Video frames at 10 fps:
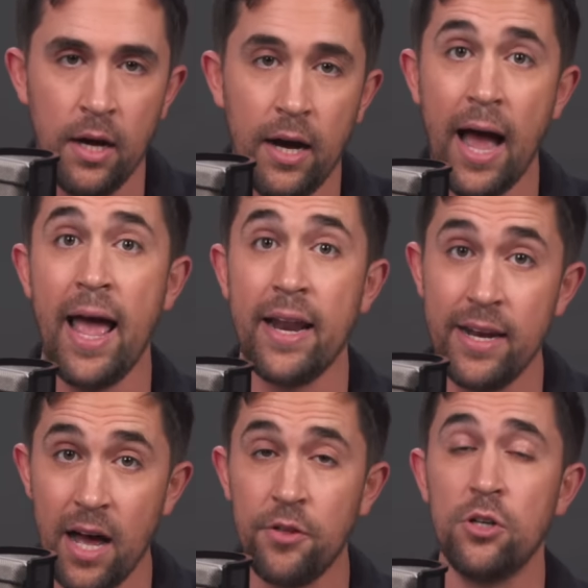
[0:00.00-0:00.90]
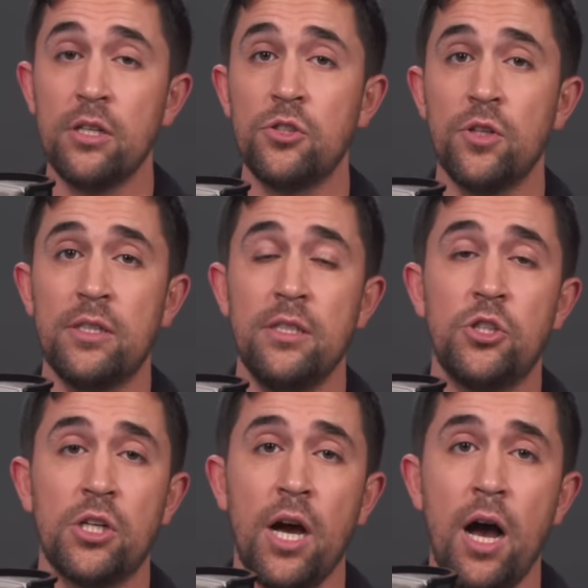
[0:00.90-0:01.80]
I had another district in
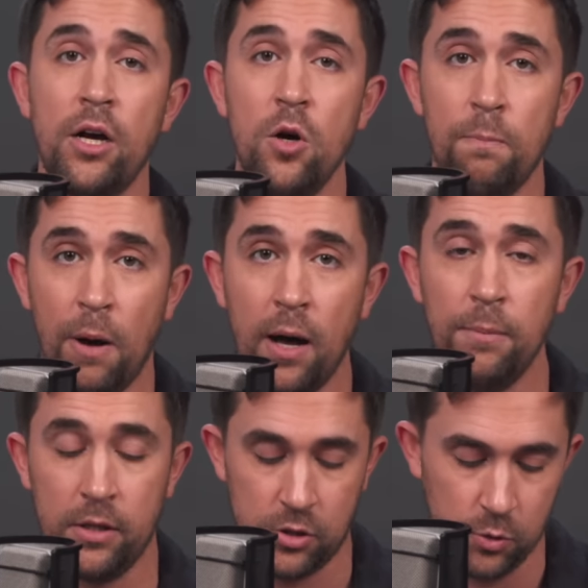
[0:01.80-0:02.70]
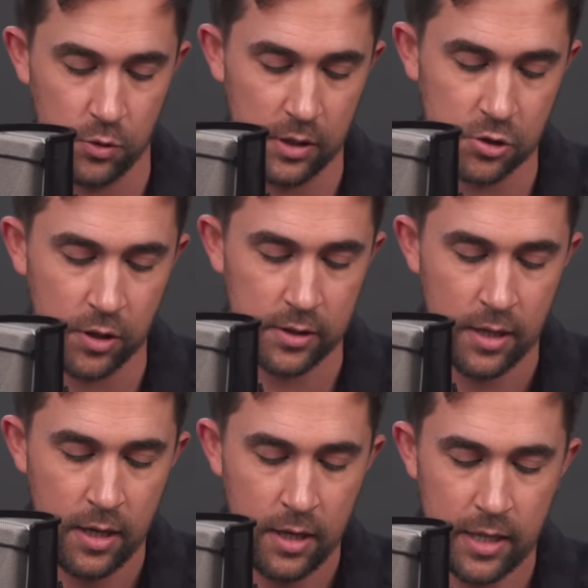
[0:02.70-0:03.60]
Chicago, public school district,
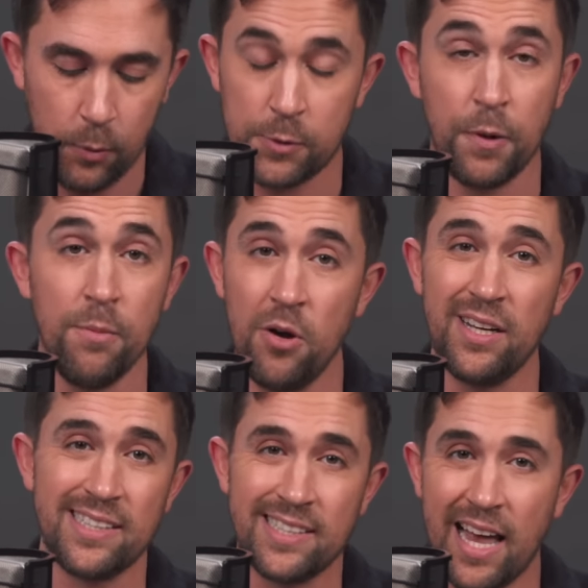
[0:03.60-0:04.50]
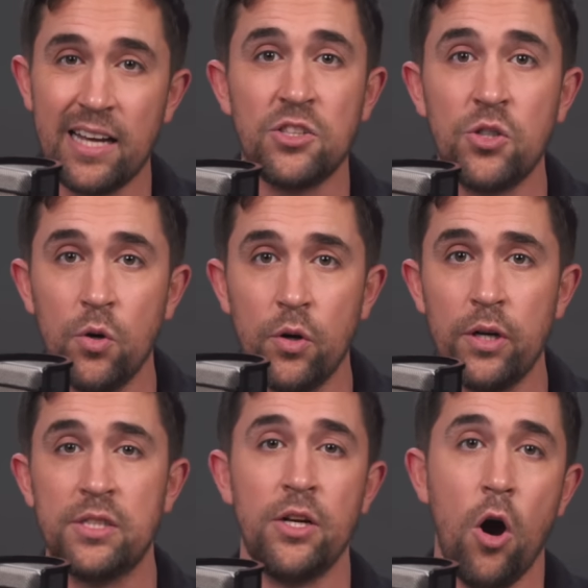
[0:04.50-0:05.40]
that was promoting sex
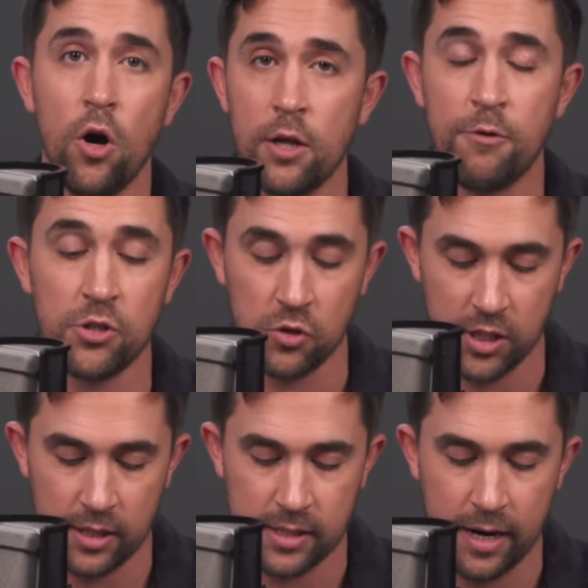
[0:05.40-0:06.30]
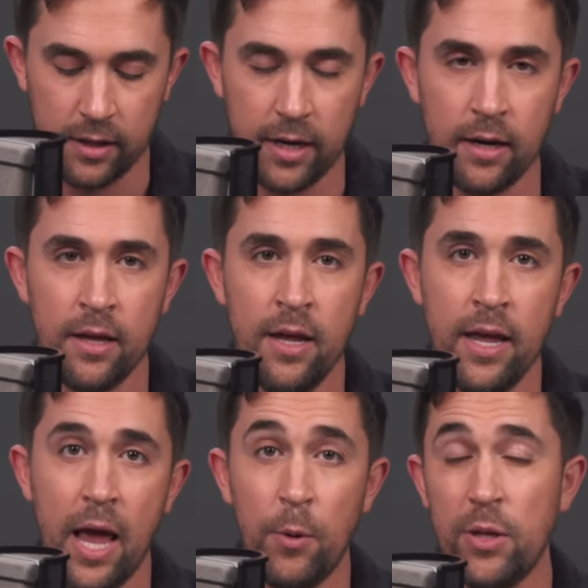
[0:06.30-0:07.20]
toys and artificial genitalia
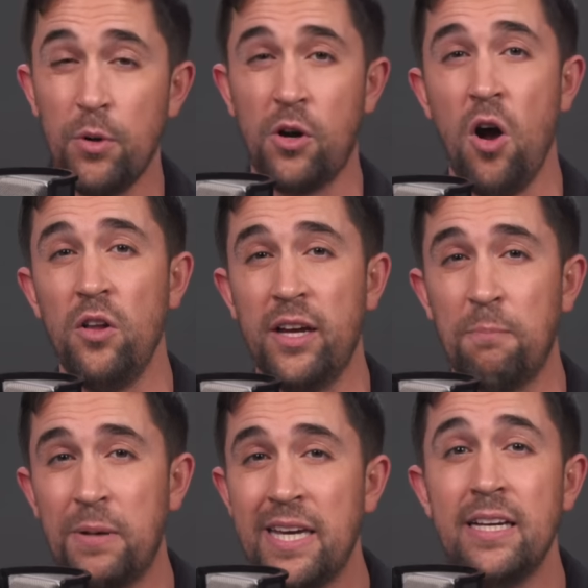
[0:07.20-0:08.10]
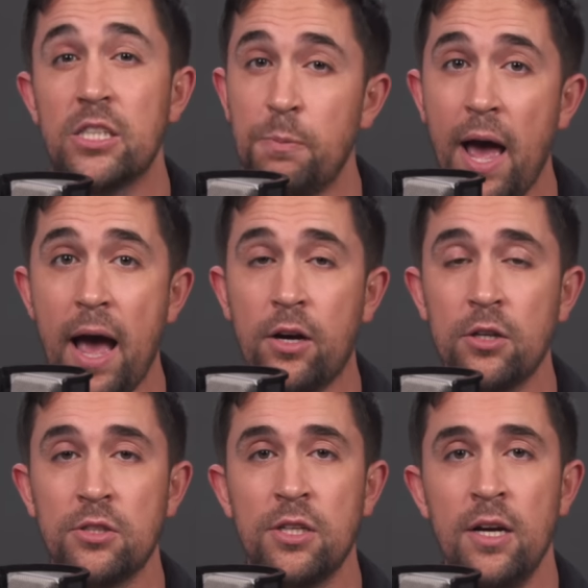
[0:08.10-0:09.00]
and what they were calling penis
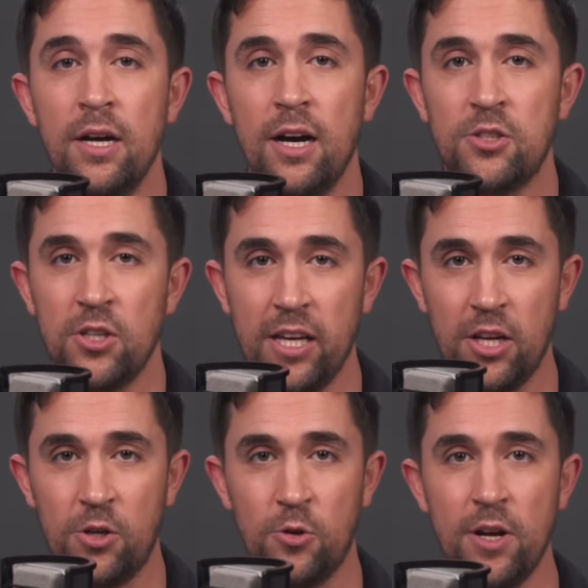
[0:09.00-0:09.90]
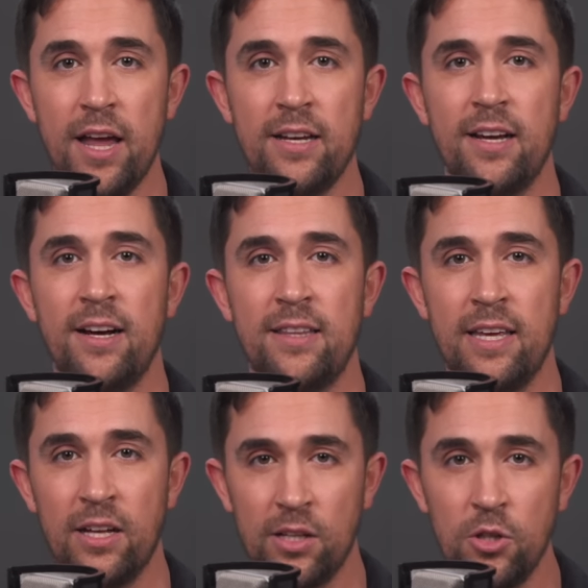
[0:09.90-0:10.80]
packers so they could create
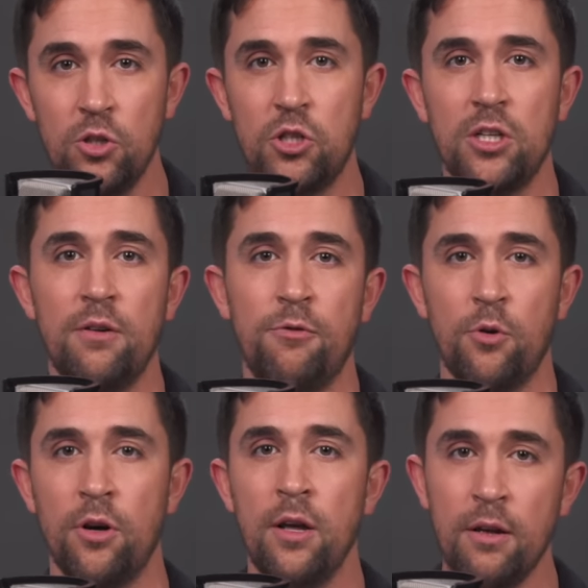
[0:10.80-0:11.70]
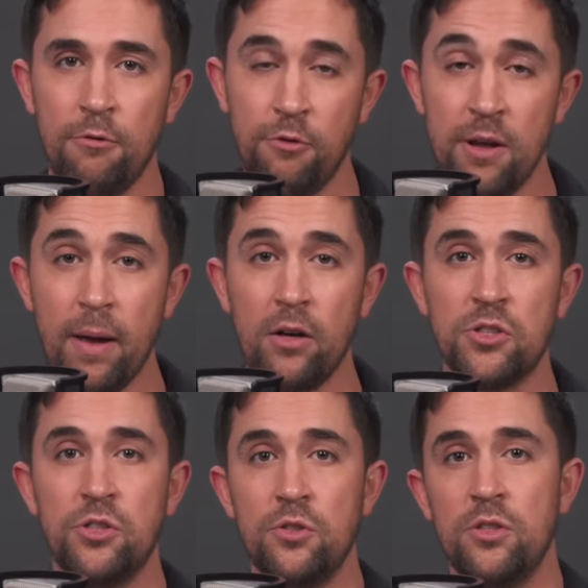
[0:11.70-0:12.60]
the illusion for female
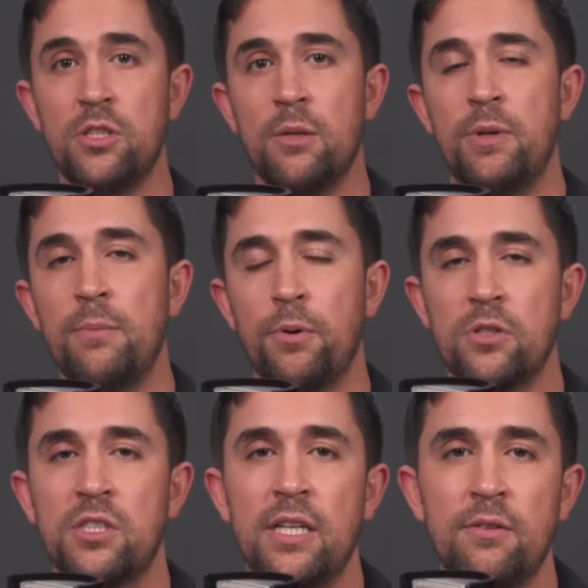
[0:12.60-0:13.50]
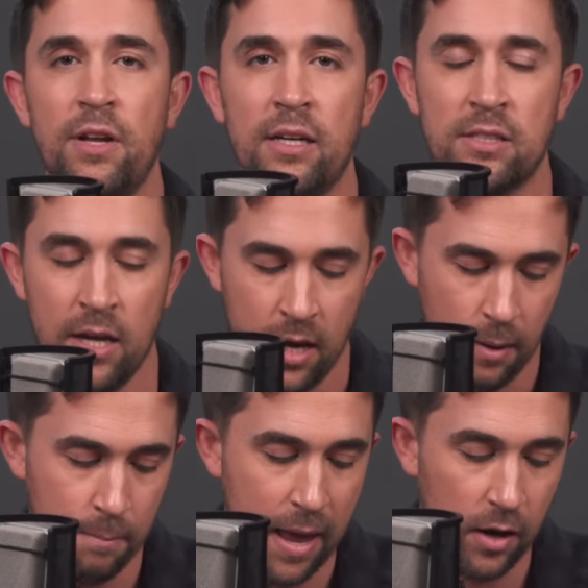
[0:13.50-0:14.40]
students to be perceived as
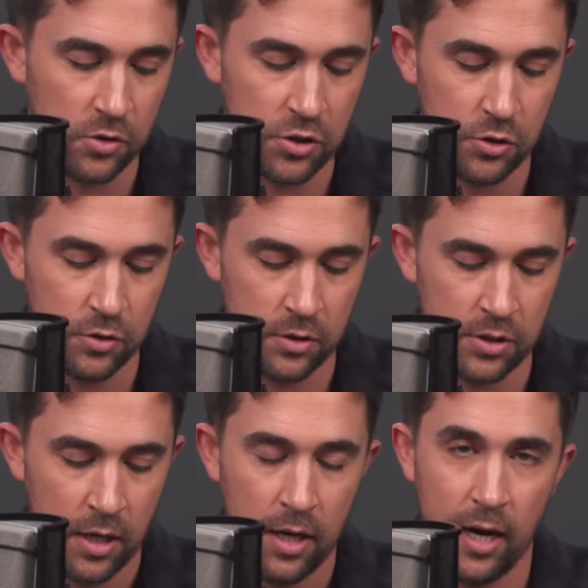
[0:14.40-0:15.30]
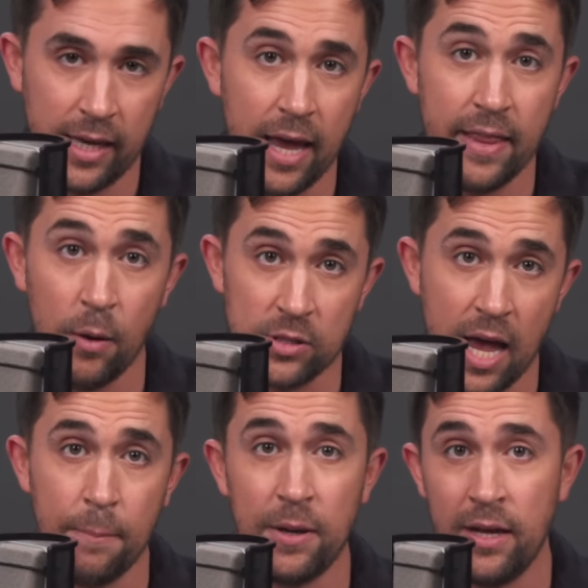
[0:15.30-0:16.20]
male students. Again, that was
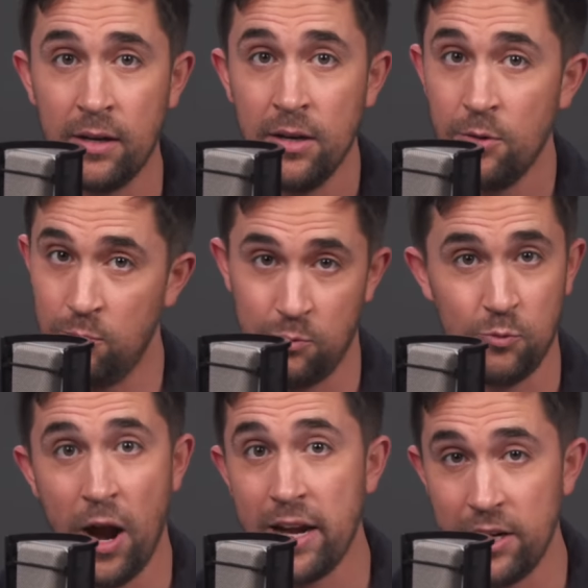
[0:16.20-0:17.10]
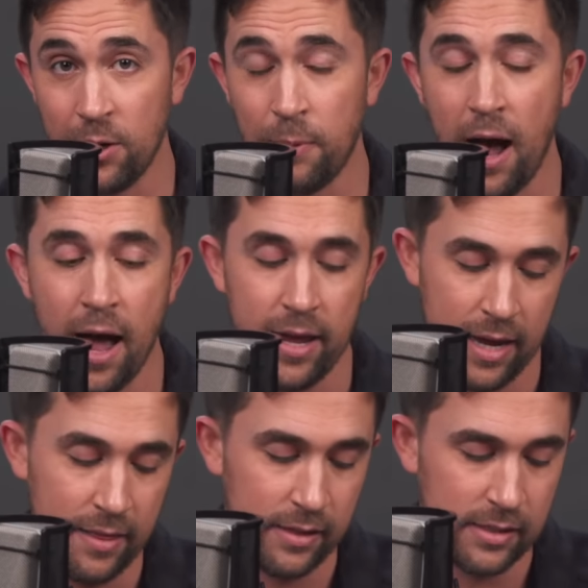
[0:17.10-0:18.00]
happening right nearby
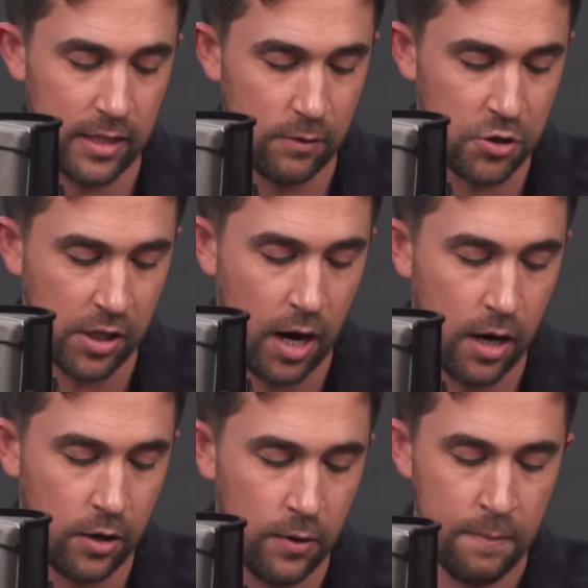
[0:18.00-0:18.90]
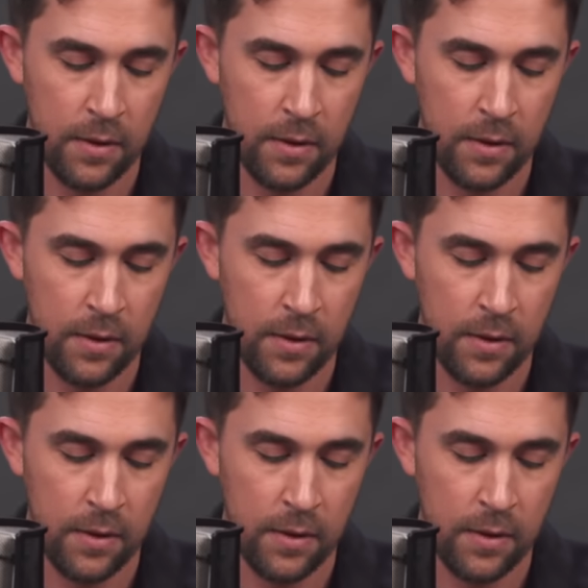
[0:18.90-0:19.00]
in the city of Chicago.